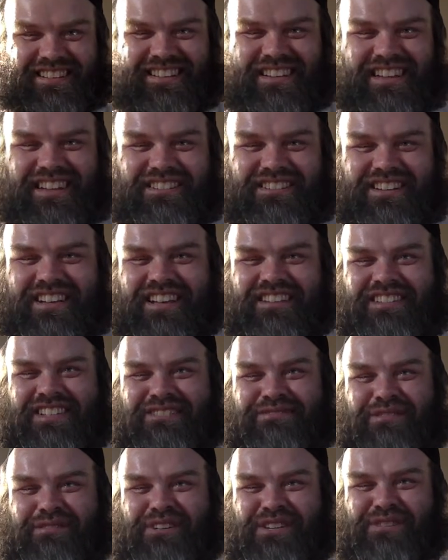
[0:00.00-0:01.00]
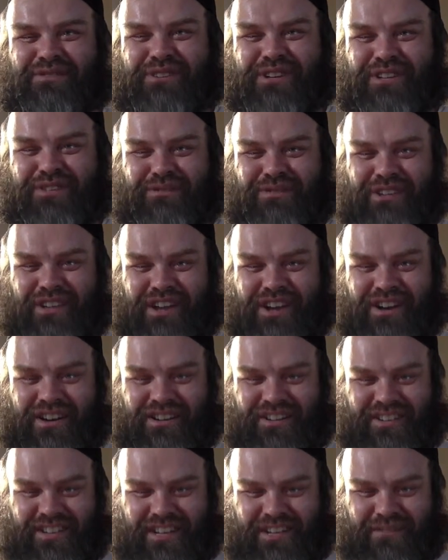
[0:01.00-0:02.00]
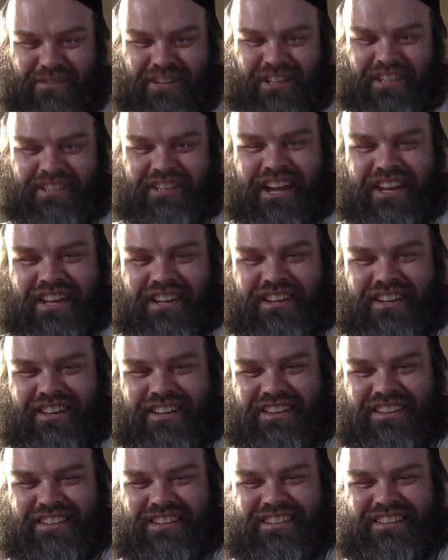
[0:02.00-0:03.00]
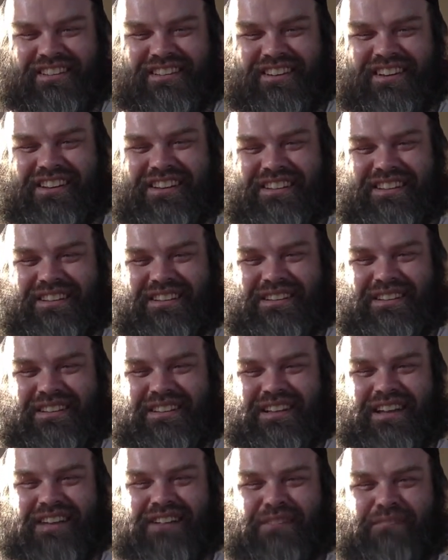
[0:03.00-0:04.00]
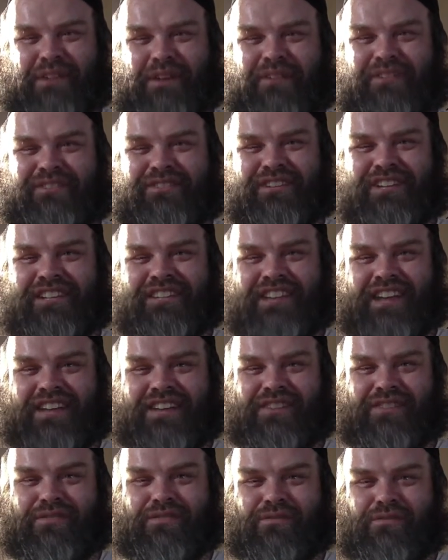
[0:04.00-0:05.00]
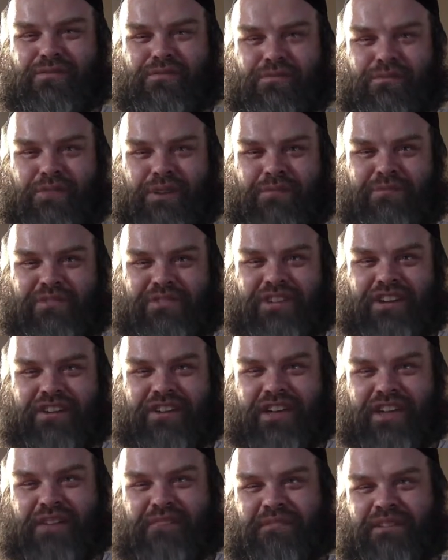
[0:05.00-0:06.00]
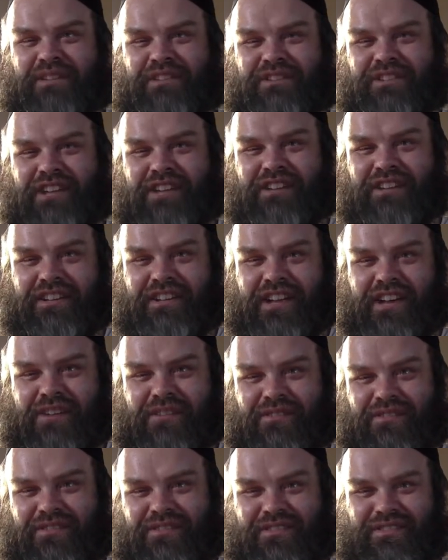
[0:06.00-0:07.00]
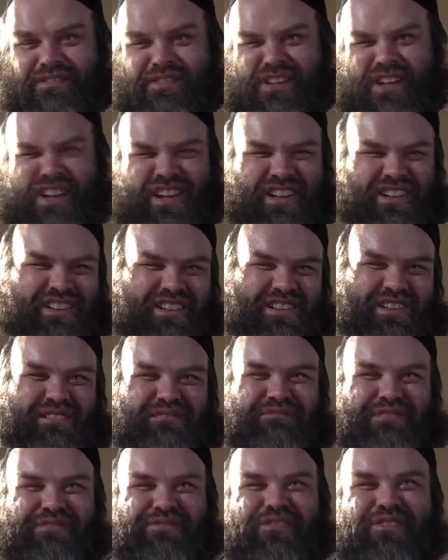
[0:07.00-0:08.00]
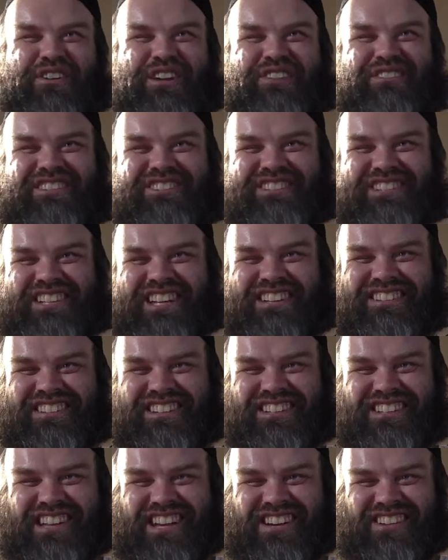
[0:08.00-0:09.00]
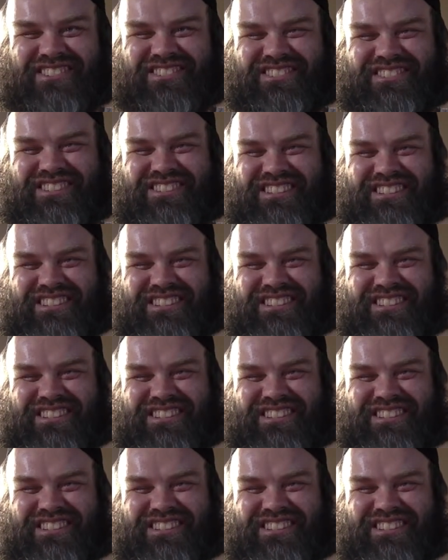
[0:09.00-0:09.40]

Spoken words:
And that's what we do, because we're young and we're excited, right? And your parents look at that and go, "Oh, I'm scared of him. He's yelling now." Before he wasn't yelling in the house,